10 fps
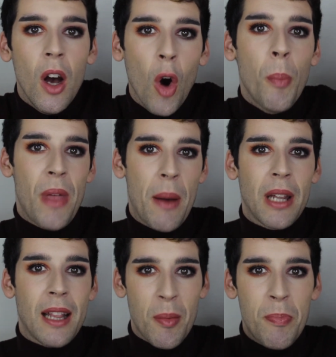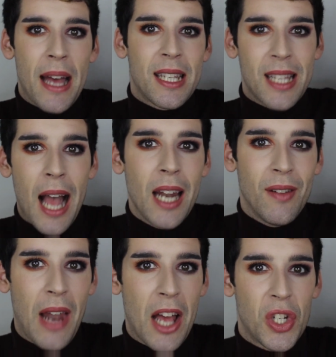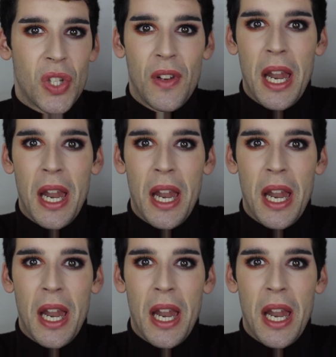up there with like the best kind of lashes for